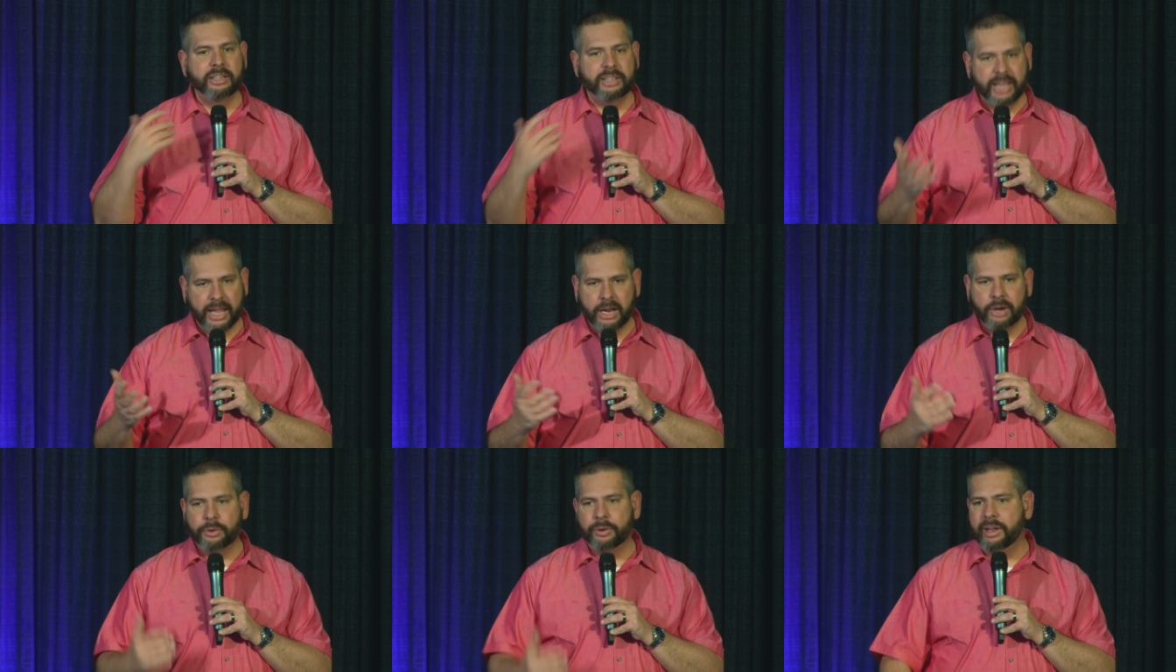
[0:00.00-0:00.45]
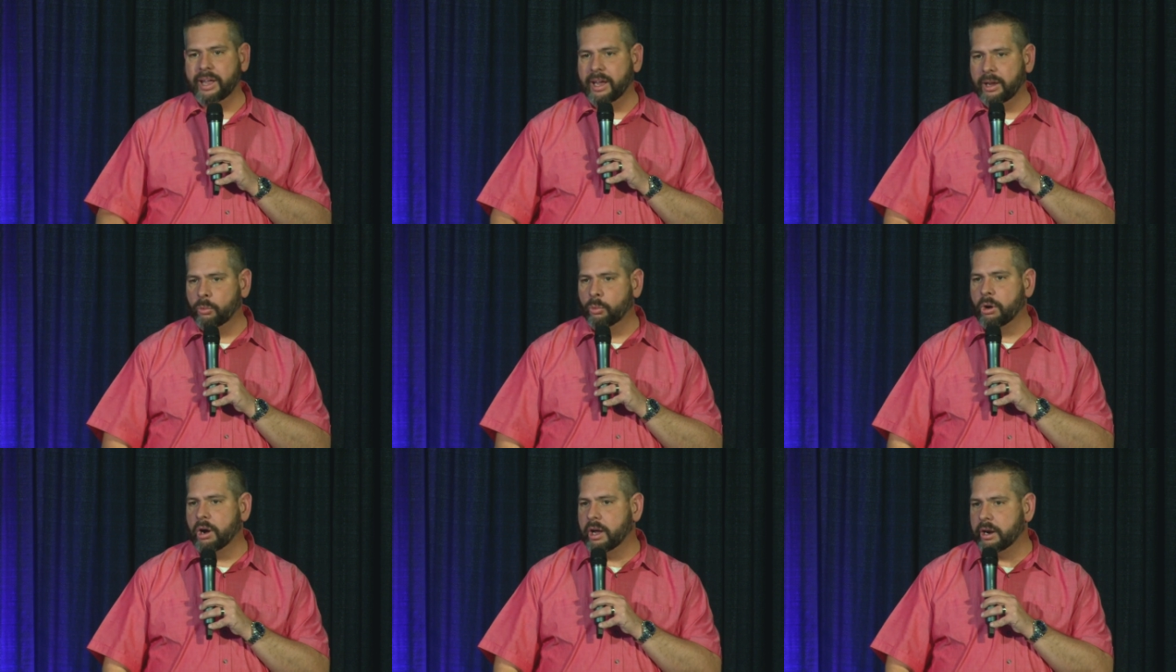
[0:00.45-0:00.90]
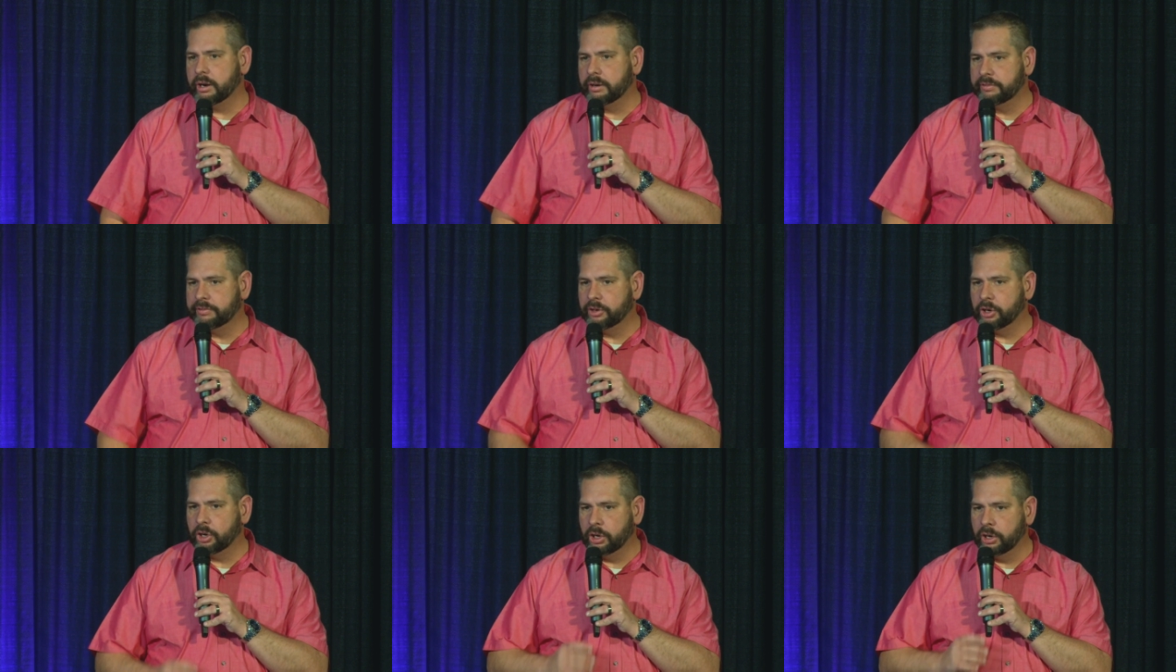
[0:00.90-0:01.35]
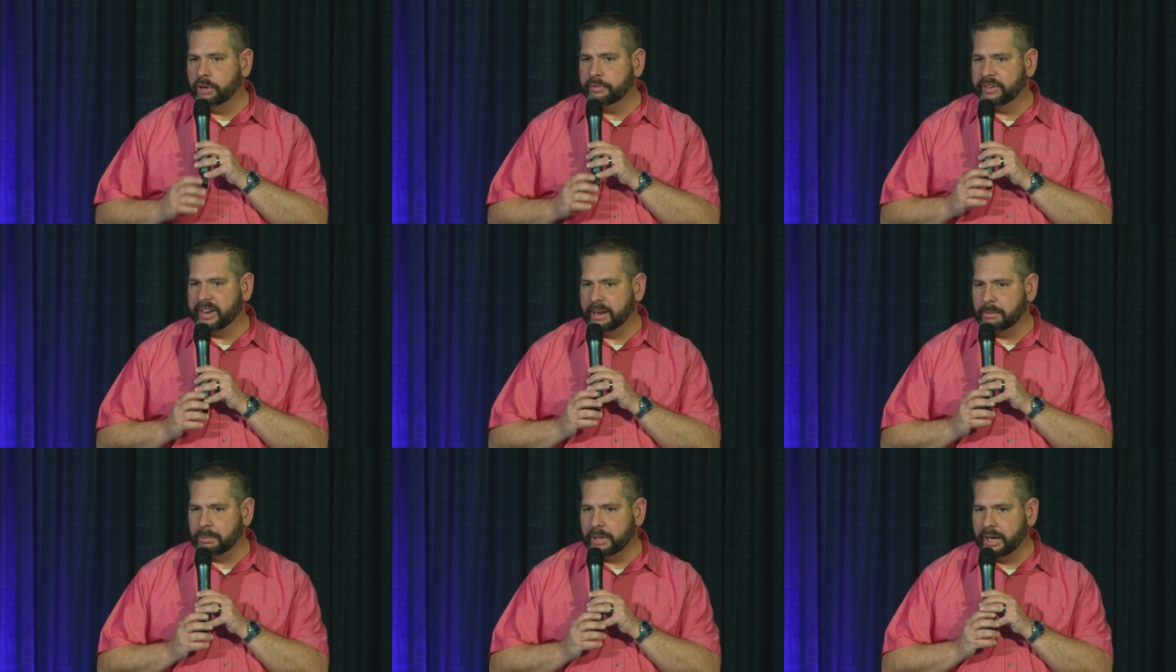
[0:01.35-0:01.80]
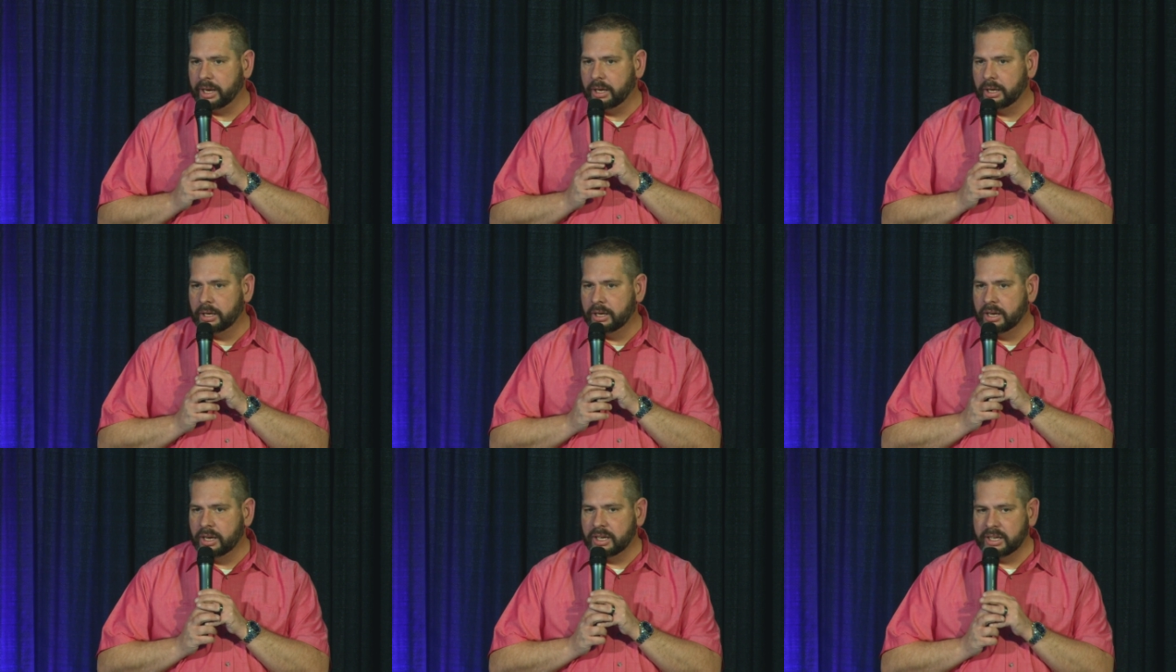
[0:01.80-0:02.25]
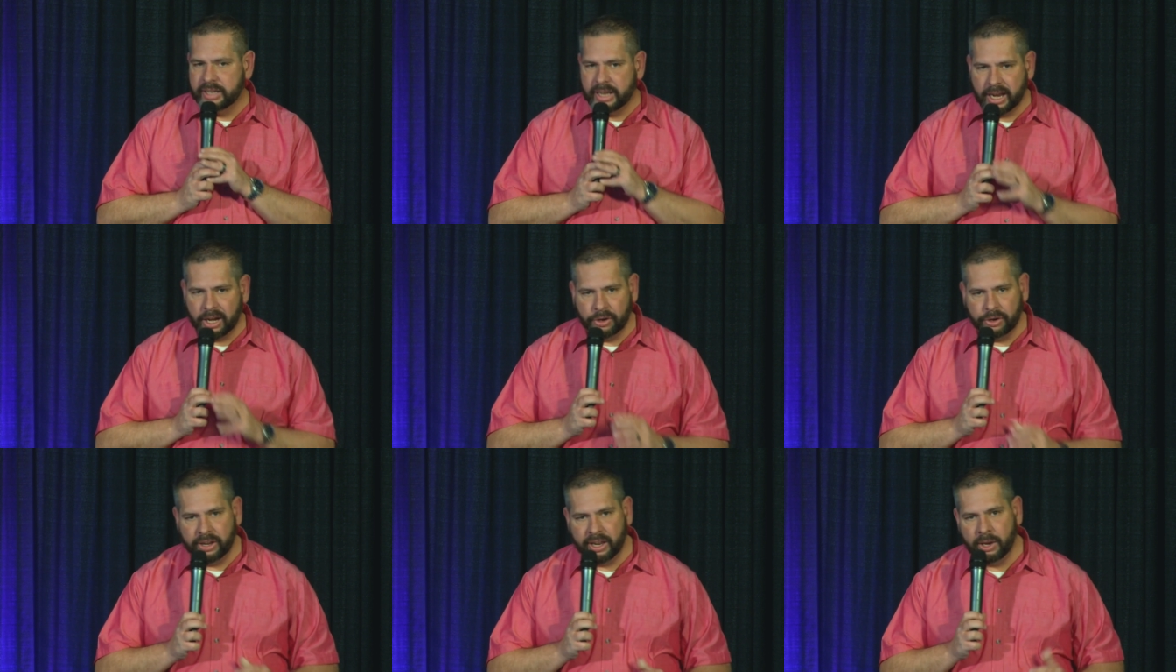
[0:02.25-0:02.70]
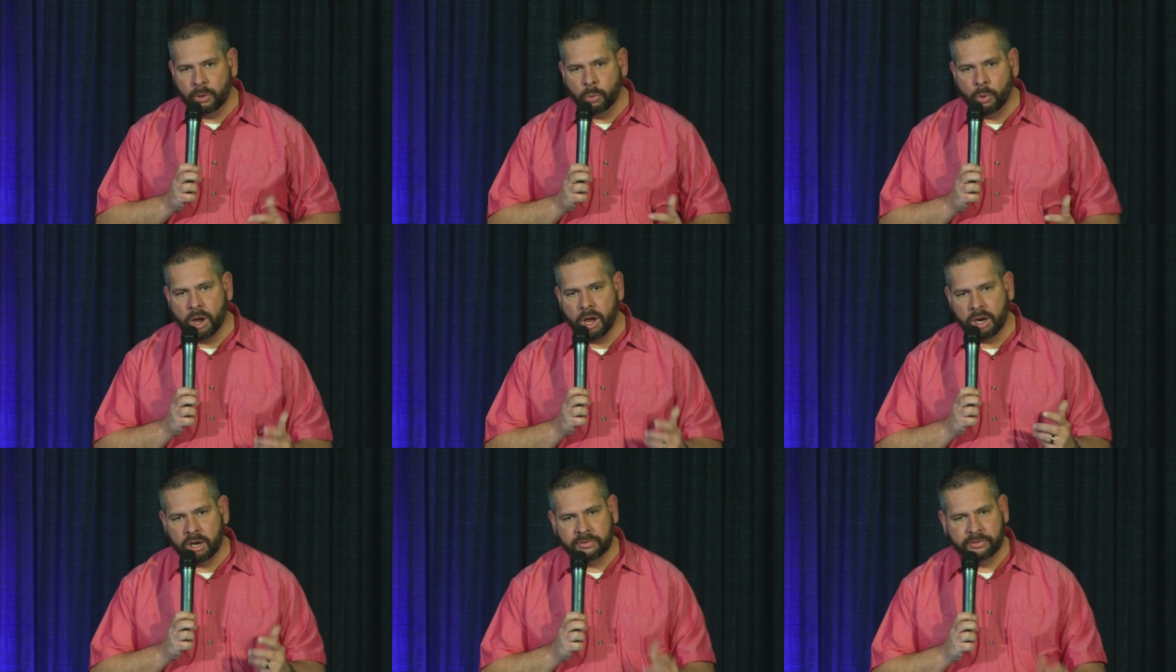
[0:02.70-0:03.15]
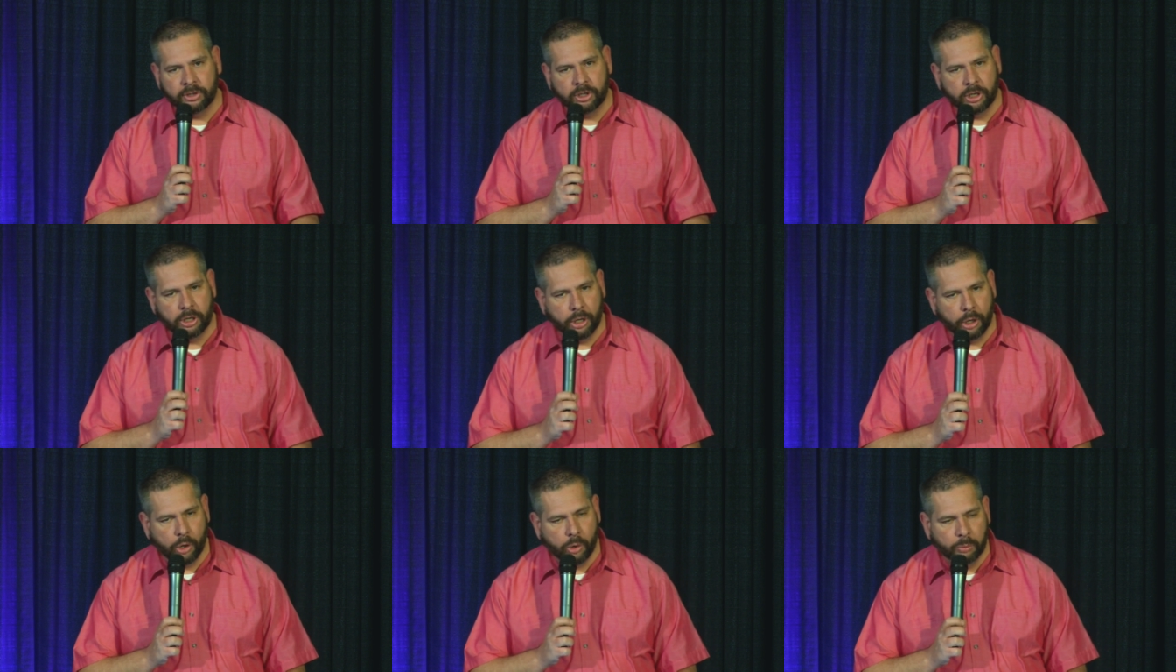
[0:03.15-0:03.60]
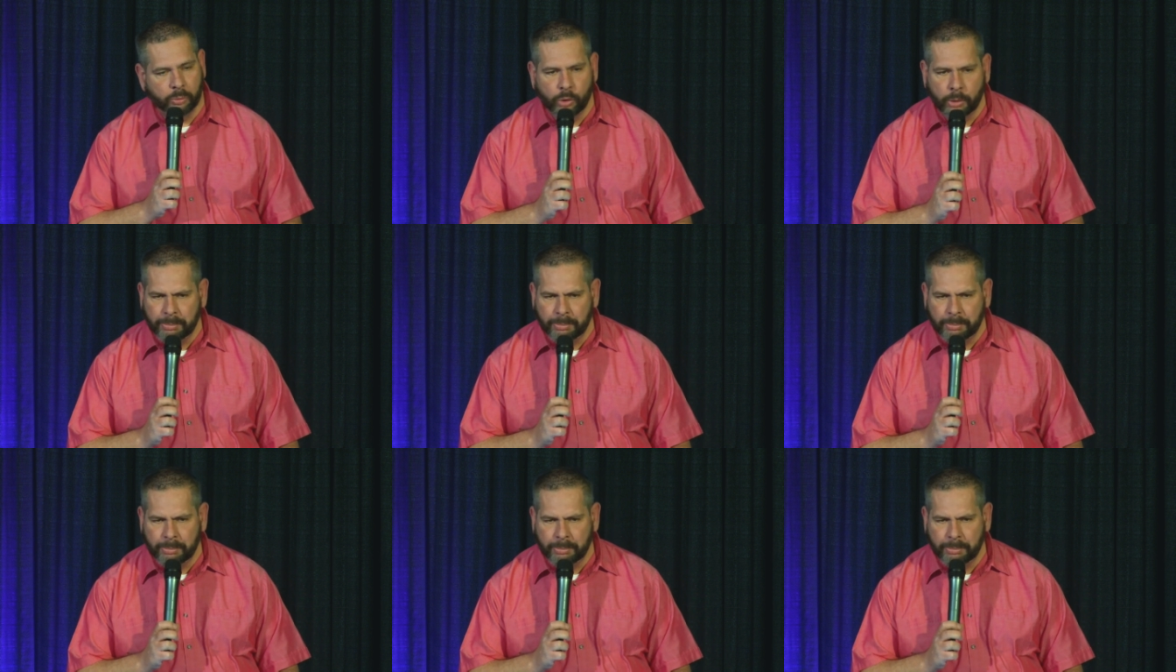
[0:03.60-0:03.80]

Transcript: carrying water for her family, carrying water for her home.